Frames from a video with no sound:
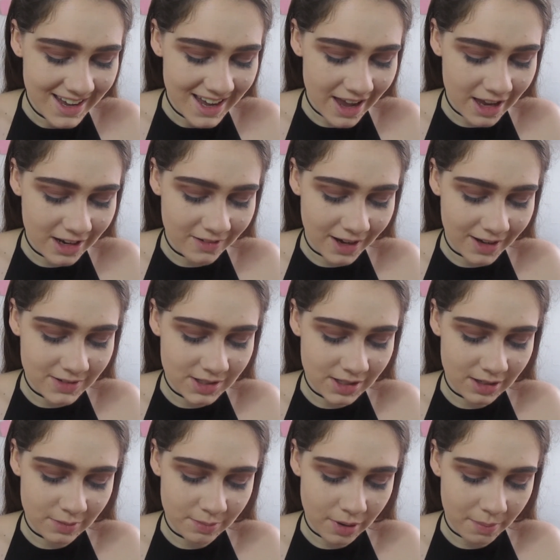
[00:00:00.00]
Anyway, I'm just
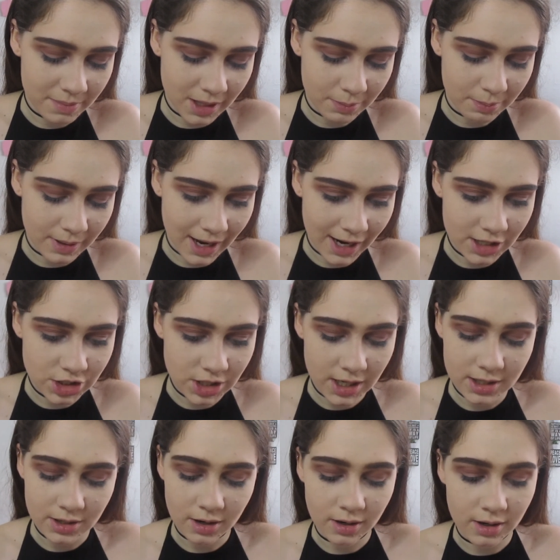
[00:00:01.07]
gonna pop that black
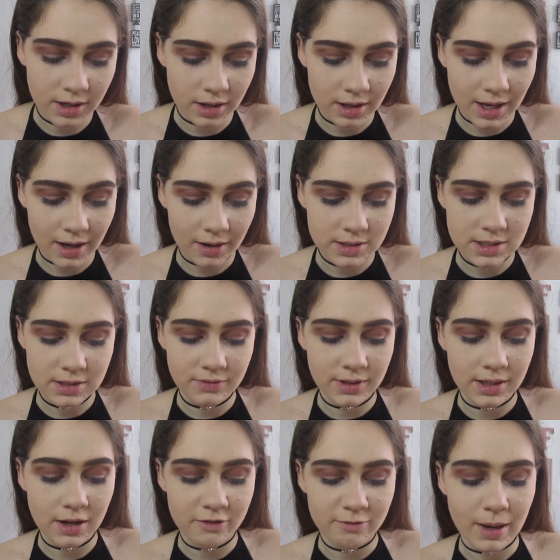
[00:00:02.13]
shade on the outer
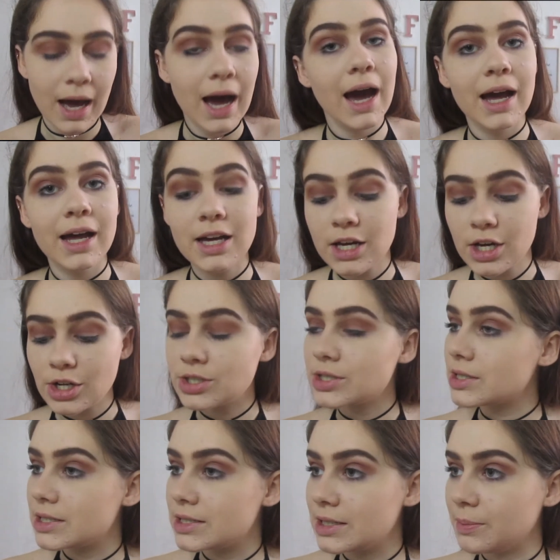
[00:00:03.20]
V of my eye
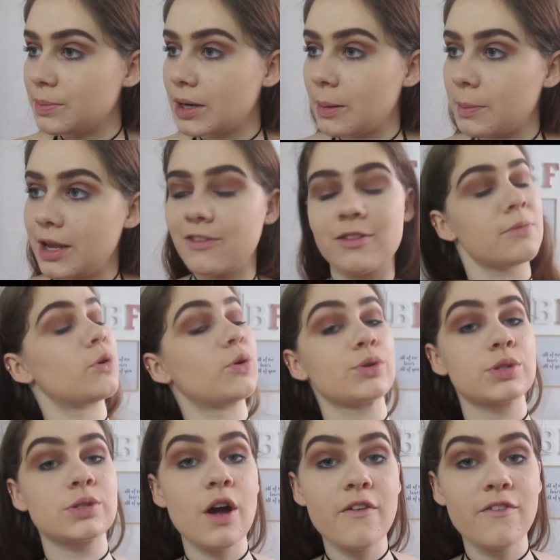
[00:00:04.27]
just to deepen up even more.
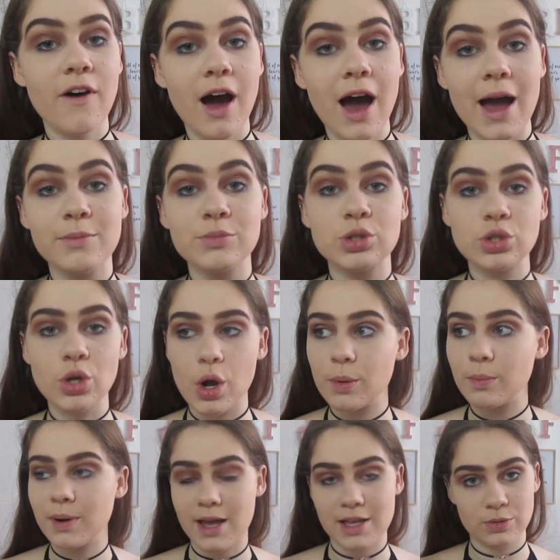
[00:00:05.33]
So far, I'm so
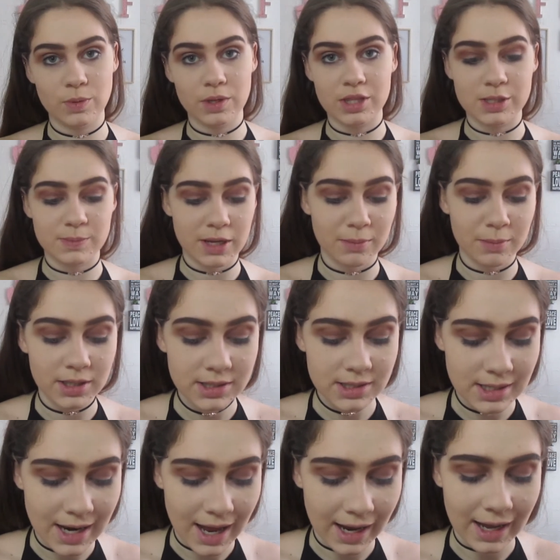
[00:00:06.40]
impressed with this
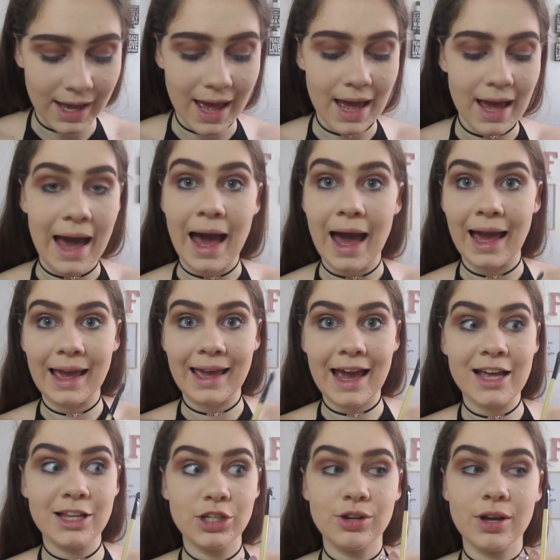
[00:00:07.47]
pigment. Like,
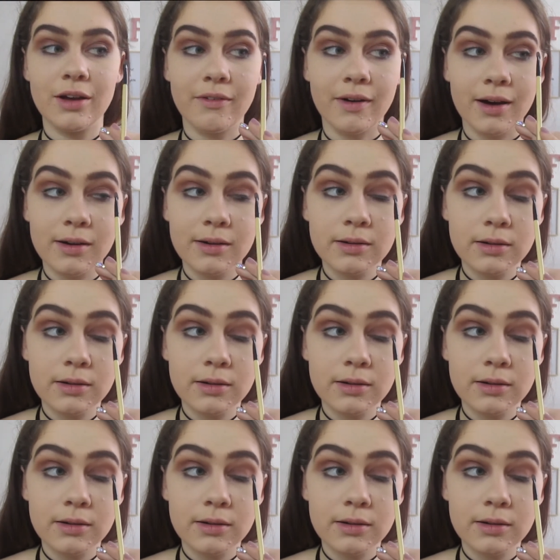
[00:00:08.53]
can you ever?